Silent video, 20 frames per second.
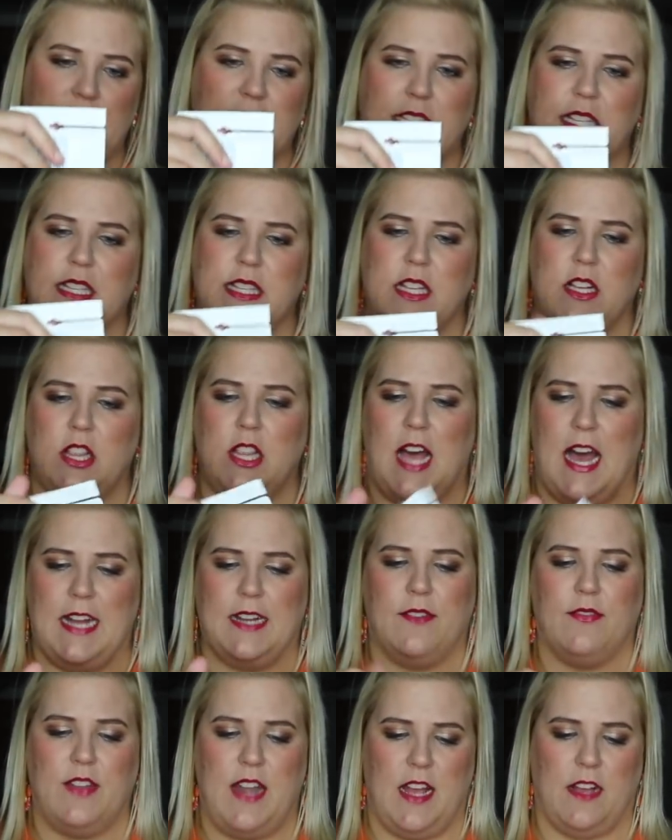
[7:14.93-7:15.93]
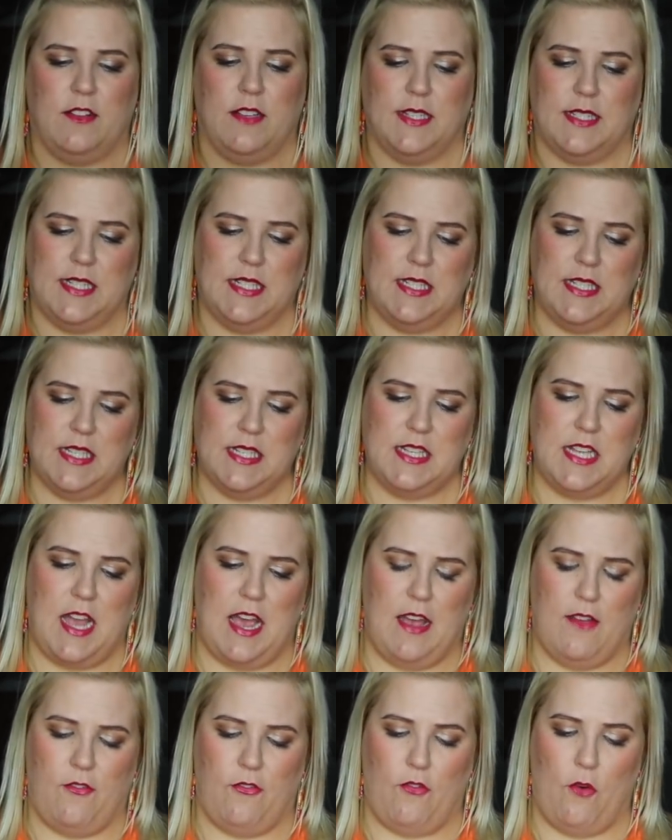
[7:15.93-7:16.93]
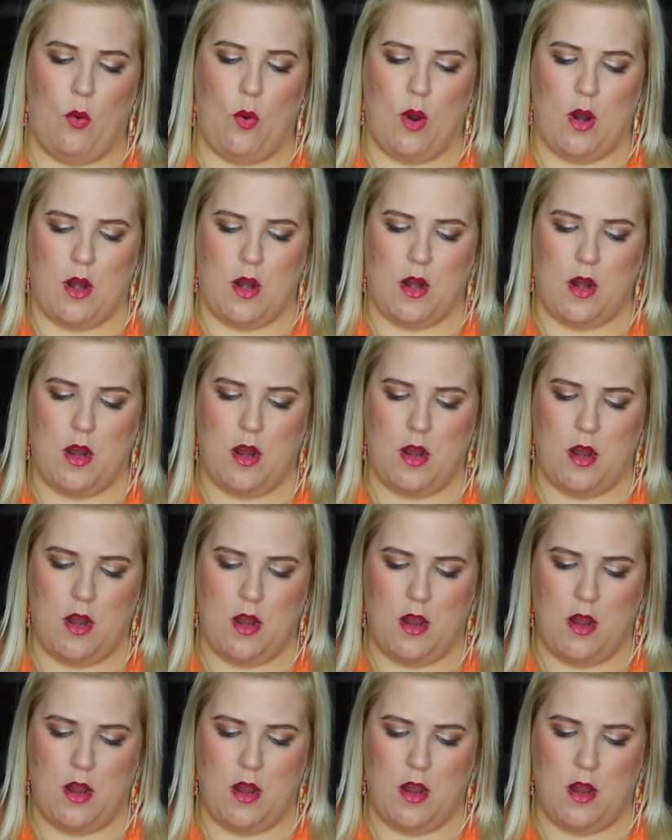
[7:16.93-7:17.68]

This is a lot of necklace. This is not for